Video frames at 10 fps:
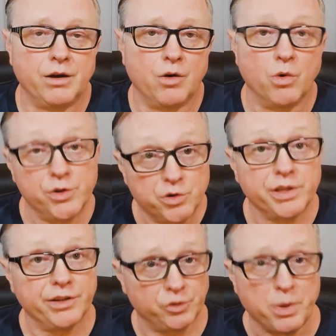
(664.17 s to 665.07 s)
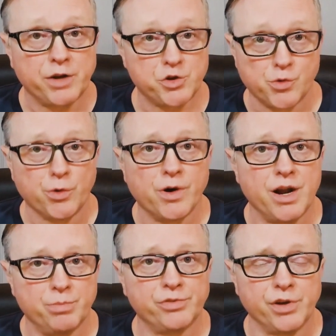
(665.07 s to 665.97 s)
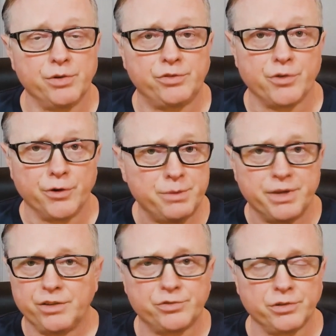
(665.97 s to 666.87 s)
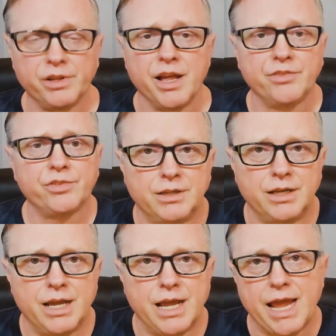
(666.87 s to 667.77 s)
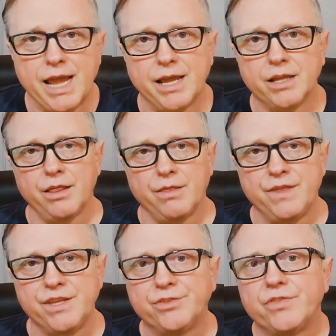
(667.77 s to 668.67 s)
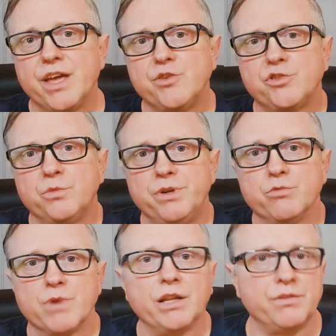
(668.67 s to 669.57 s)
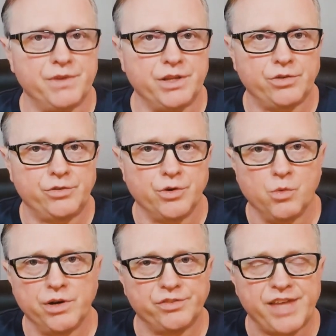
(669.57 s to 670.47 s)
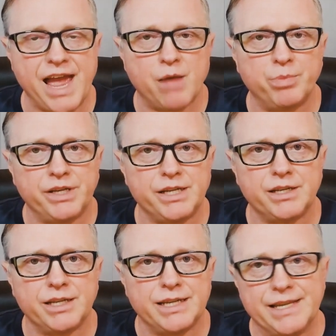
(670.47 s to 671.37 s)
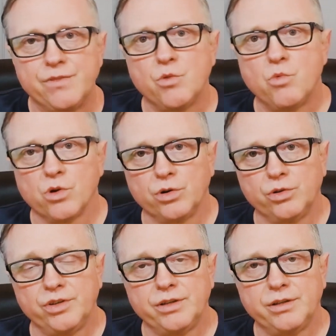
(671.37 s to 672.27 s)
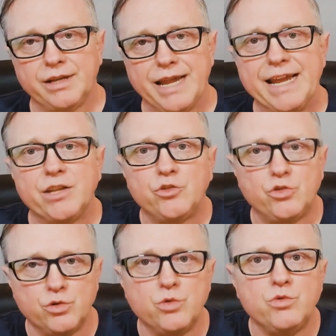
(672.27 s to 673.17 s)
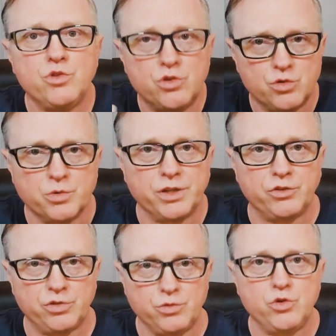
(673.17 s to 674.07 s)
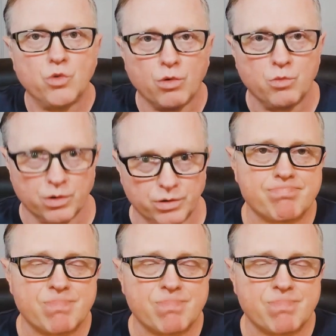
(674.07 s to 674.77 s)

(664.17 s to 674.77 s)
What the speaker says: One, you can expect shorter episodes, 30 minutes or less, and these things should be relevant to what is happening in the world and to you and to your world.